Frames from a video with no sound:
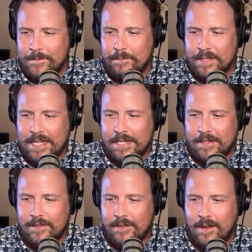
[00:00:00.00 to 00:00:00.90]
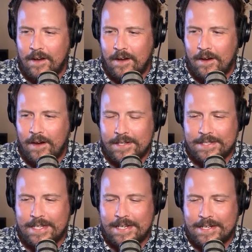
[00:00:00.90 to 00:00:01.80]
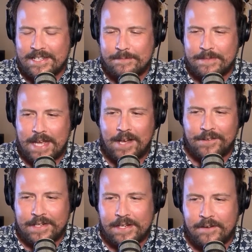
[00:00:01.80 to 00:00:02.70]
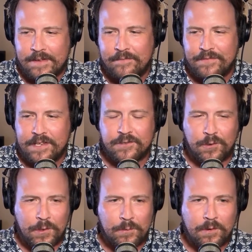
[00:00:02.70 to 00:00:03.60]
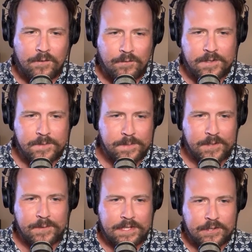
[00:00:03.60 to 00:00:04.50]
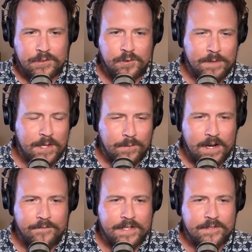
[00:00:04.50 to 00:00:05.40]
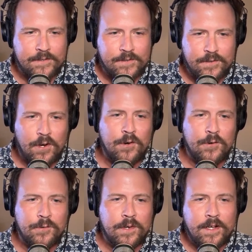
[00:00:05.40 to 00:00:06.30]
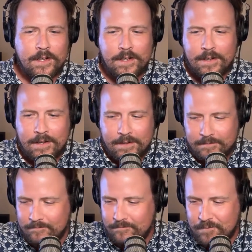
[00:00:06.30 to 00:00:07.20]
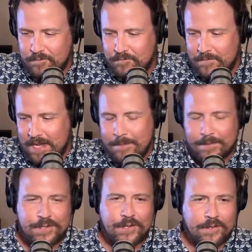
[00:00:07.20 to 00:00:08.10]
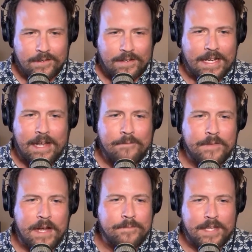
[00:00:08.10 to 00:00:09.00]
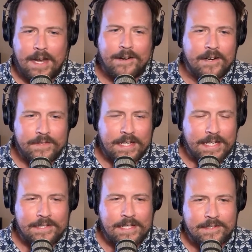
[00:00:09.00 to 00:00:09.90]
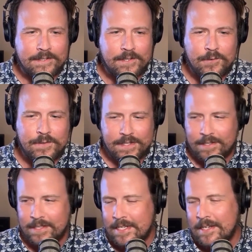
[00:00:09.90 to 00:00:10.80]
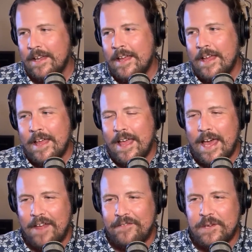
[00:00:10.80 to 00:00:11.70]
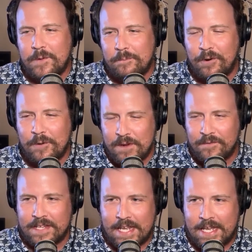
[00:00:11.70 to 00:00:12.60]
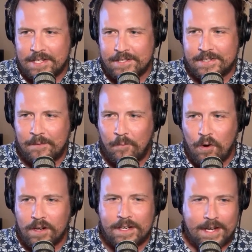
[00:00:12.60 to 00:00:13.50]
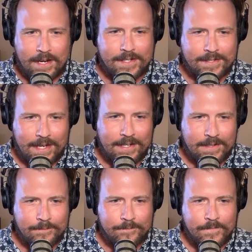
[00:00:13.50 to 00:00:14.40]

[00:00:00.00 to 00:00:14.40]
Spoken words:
But, like, us getting into this mentality of if things are going wrong for us, it's because we're getting screwed by the ref is so immature. Like, I'm tired of it. Like, it's so silly. And I think what put me over the edge is I'm walking out of the stadium